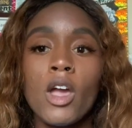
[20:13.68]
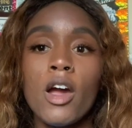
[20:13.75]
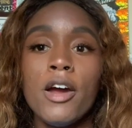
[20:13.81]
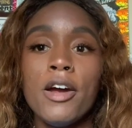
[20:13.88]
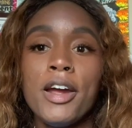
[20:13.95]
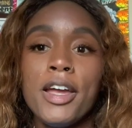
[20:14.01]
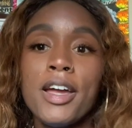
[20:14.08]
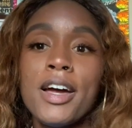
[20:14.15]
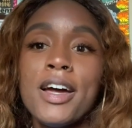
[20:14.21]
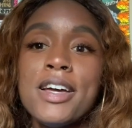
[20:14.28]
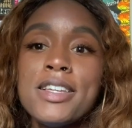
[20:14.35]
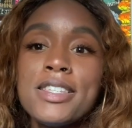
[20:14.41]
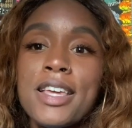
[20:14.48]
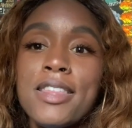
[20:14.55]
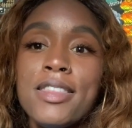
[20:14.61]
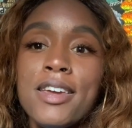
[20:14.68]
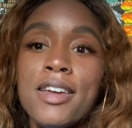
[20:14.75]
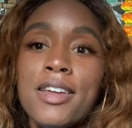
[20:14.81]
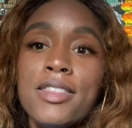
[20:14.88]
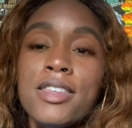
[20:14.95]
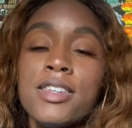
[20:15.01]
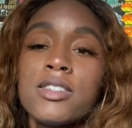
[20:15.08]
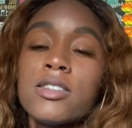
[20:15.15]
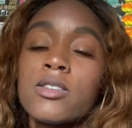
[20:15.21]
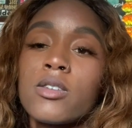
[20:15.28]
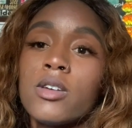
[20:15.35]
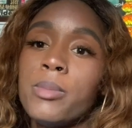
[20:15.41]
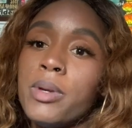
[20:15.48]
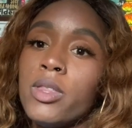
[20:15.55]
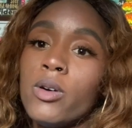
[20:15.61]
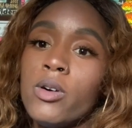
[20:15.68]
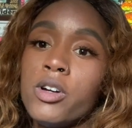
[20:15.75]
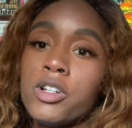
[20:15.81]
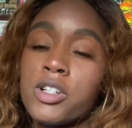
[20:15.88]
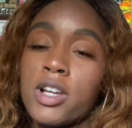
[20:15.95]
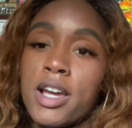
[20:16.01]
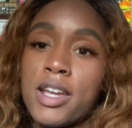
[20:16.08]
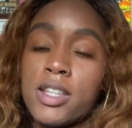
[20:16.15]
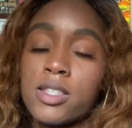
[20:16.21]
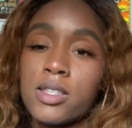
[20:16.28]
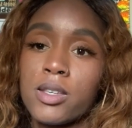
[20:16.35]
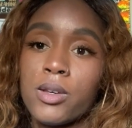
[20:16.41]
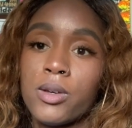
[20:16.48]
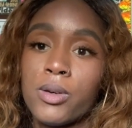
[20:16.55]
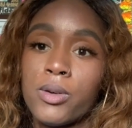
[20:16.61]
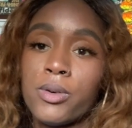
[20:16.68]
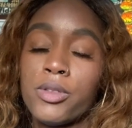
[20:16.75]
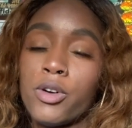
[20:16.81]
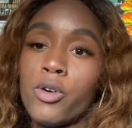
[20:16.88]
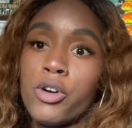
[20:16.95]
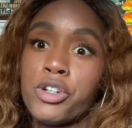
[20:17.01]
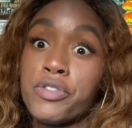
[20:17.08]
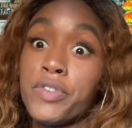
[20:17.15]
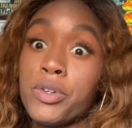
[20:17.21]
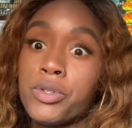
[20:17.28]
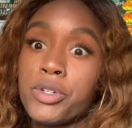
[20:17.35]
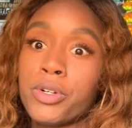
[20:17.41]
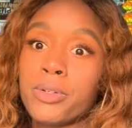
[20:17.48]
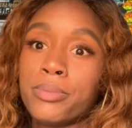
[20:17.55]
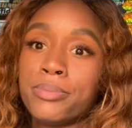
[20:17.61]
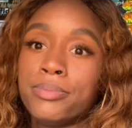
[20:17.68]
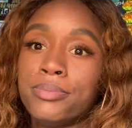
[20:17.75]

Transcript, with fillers: All right, guys, and then this is going to be the orange light, so the orange filter.